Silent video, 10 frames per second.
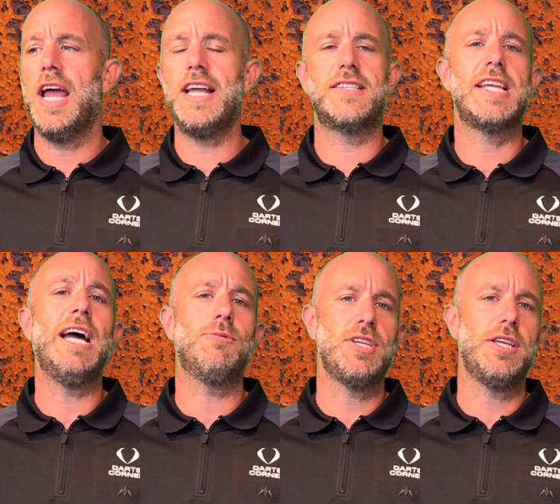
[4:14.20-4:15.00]
It's
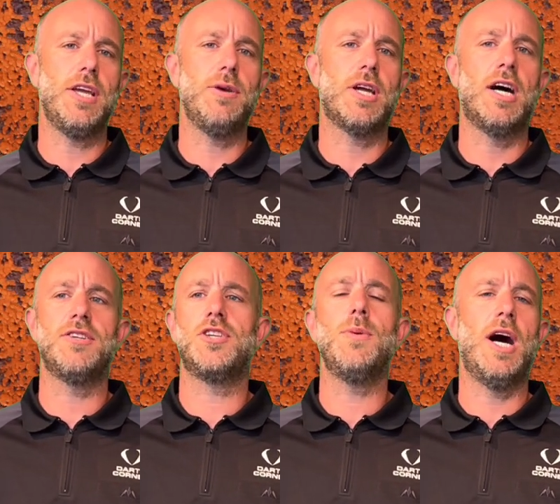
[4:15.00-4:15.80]
down to you
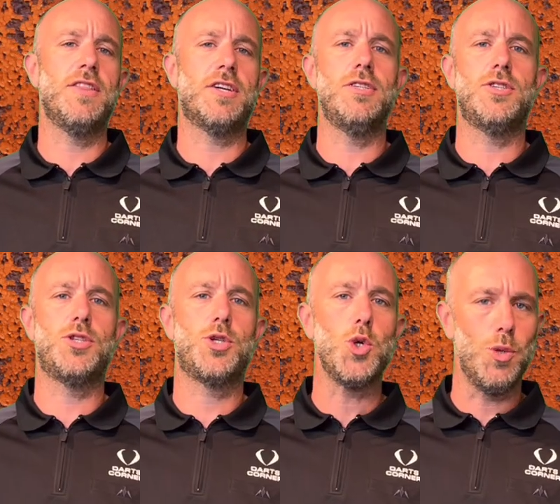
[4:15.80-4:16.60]
guys. You are the
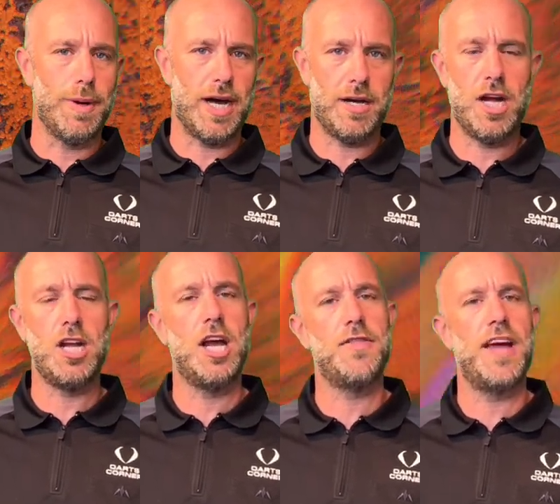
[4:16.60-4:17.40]
consumer. I
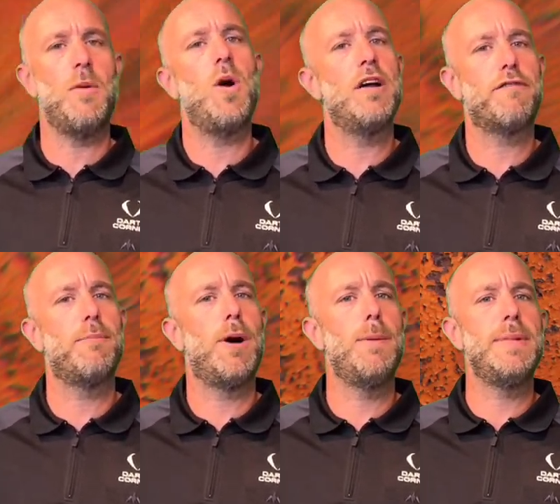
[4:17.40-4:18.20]
learned that word
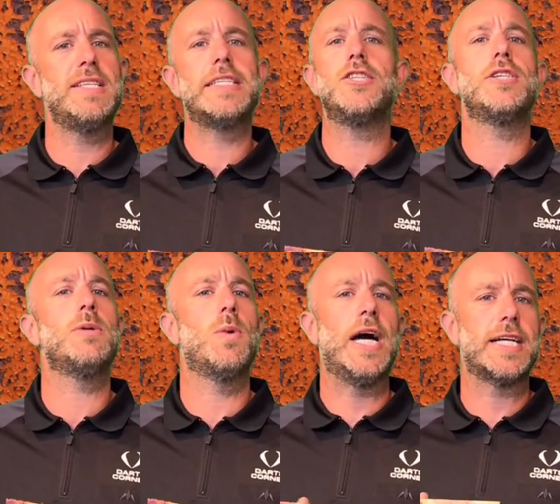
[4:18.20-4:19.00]
from my missus.
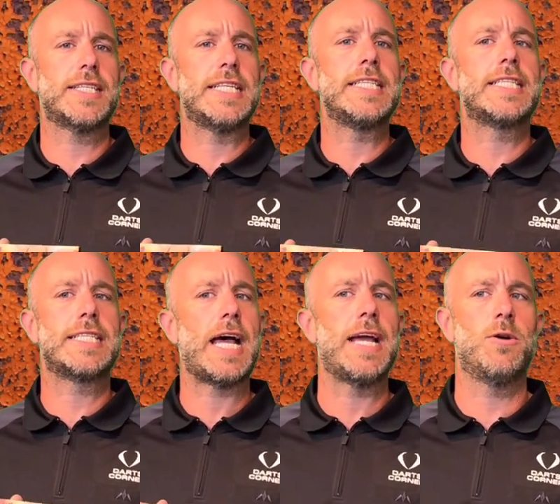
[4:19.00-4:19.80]
She works in
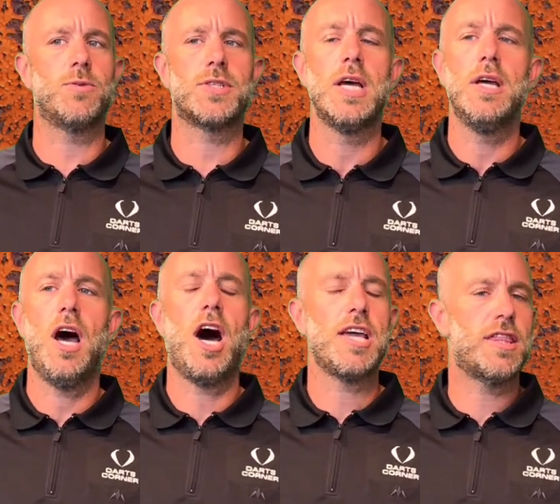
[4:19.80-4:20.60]
sales.
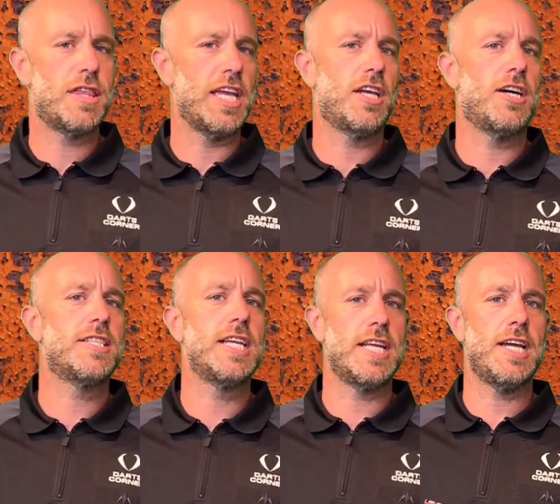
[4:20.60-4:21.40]
I think I
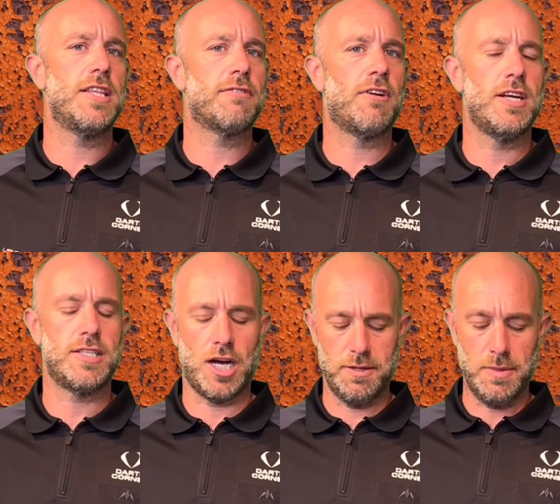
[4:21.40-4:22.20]
said it at the right
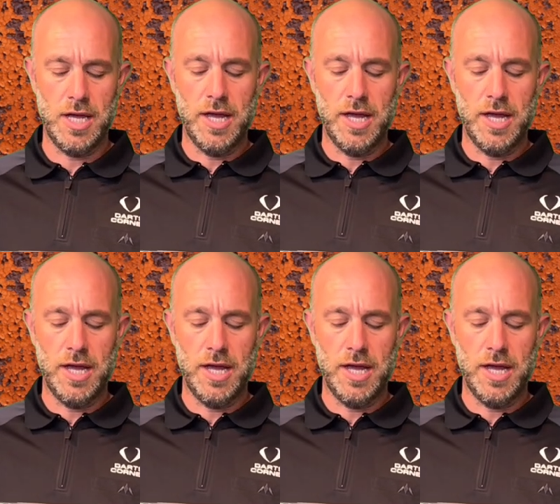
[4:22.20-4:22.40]
time.